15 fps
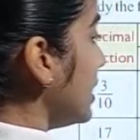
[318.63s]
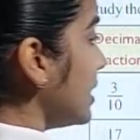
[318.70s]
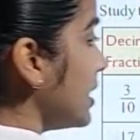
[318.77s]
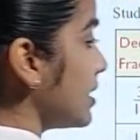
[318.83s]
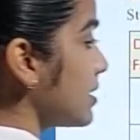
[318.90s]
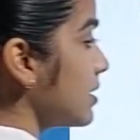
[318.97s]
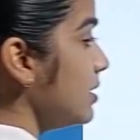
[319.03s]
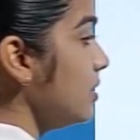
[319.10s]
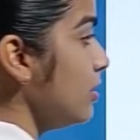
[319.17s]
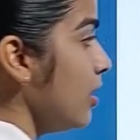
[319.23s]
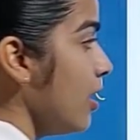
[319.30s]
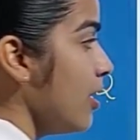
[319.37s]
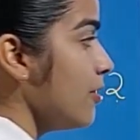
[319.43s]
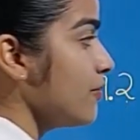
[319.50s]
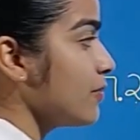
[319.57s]
as in
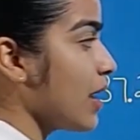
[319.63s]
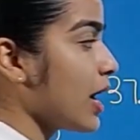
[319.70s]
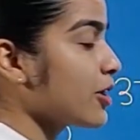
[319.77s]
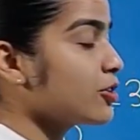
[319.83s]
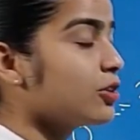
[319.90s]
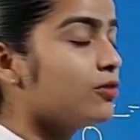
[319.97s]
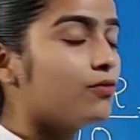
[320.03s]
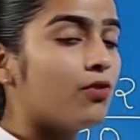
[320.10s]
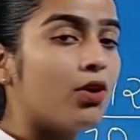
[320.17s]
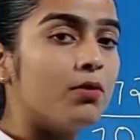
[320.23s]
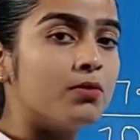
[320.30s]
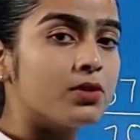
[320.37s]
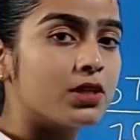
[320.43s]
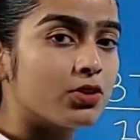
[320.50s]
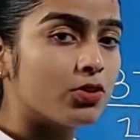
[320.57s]
fraction
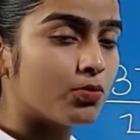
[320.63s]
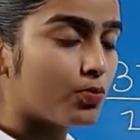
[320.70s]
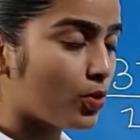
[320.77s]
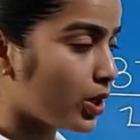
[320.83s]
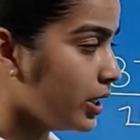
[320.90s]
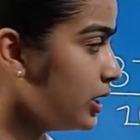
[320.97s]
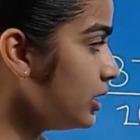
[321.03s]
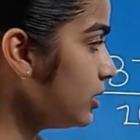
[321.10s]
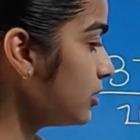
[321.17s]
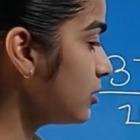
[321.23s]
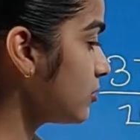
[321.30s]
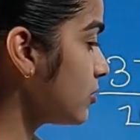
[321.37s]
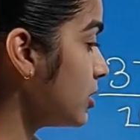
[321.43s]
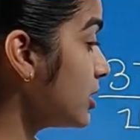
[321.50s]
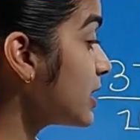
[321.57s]
form
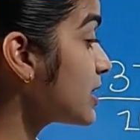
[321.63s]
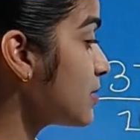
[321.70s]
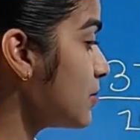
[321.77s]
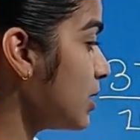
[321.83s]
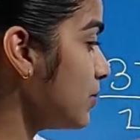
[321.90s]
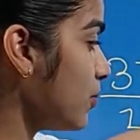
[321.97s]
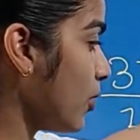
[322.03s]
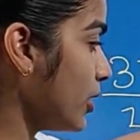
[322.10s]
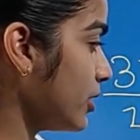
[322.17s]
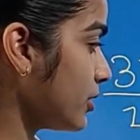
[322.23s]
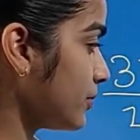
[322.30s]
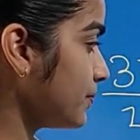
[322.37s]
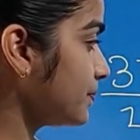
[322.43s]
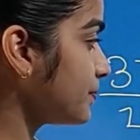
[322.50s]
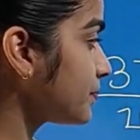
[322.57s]
0.3 decimal point.
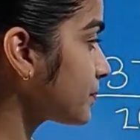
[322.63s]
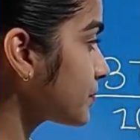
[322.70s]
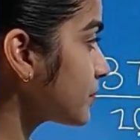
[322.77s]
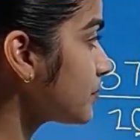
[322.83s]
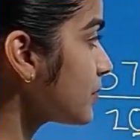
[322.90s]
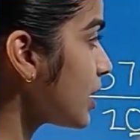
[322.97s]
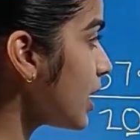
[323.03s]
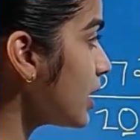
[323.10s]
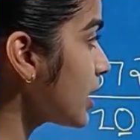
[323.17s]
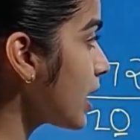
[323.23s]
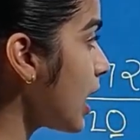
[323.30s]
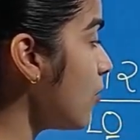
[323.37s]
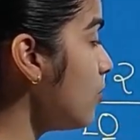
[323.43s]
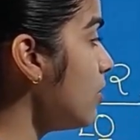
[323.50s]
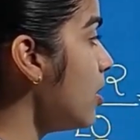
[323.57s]

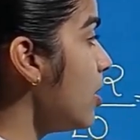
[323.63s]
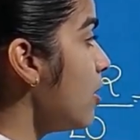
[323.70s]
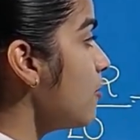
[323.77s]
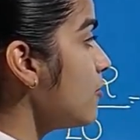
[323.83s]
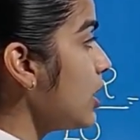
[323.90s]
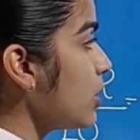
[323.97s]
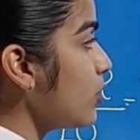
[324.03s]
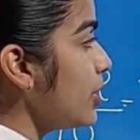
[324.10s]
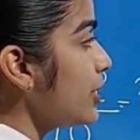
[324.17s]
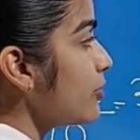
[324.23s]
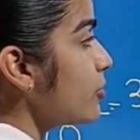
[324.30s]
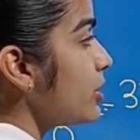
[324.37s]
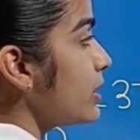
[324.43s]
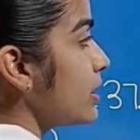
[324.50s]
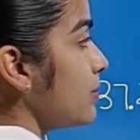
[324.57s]
Now we are going
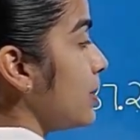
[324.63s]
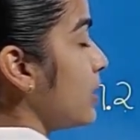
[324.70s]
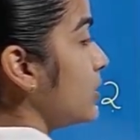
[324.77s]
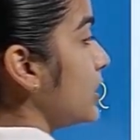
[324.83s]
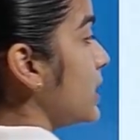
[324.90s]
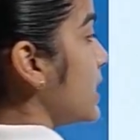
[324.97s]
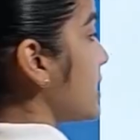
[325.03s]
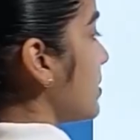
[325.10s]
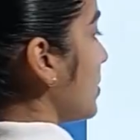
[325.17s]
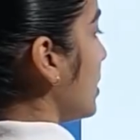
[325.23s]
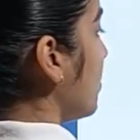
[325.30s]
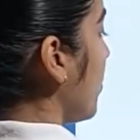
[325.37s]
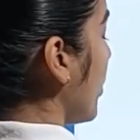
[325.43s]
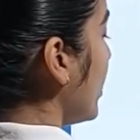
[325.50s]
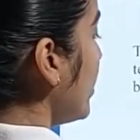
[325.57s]
to learn about the decimal
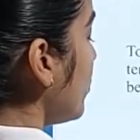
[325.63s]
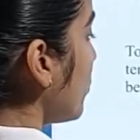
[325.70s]
point. To